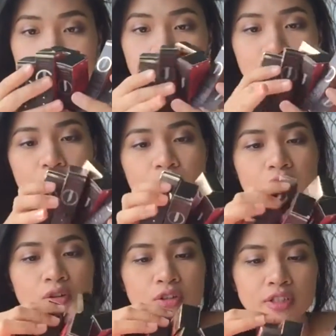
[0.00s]
If you
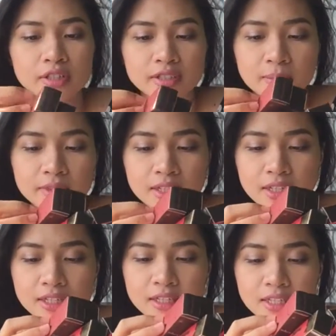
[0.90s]
wanna order something
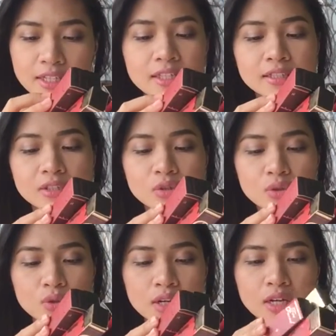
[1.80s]
like this, you
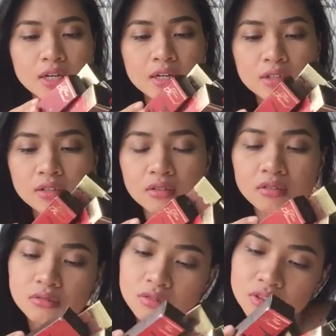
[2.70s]

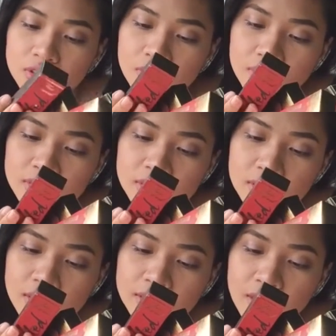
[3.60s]
could order
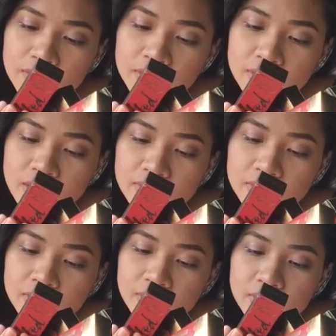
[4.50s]
at
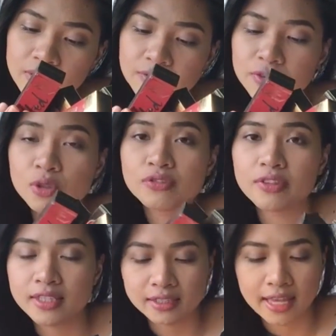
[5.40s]

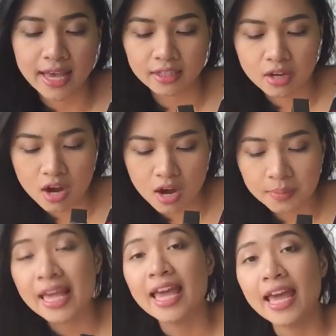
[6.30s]

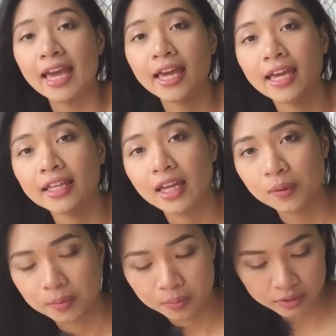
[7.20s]
www.toofaced.com and
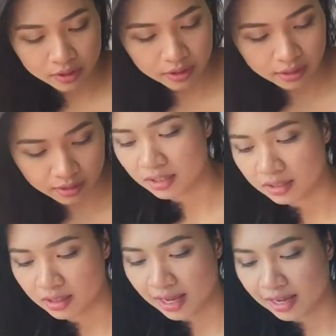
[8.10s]
I will put their link in
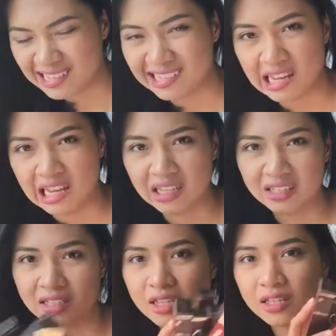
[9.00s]
it.
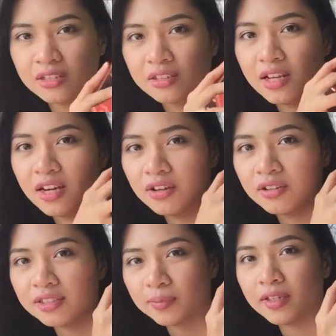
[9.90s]

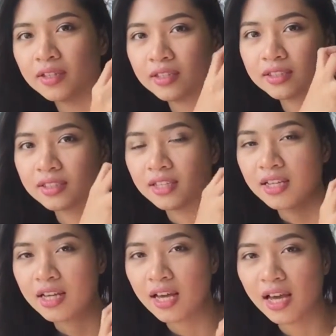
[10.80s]
All these products.
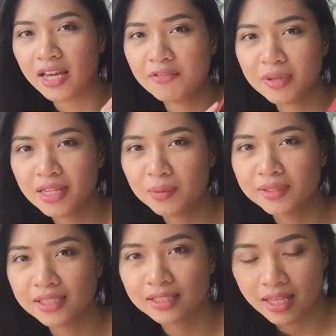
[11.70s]
I have many
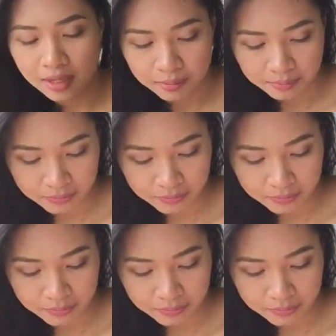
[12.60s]
lipsticks na.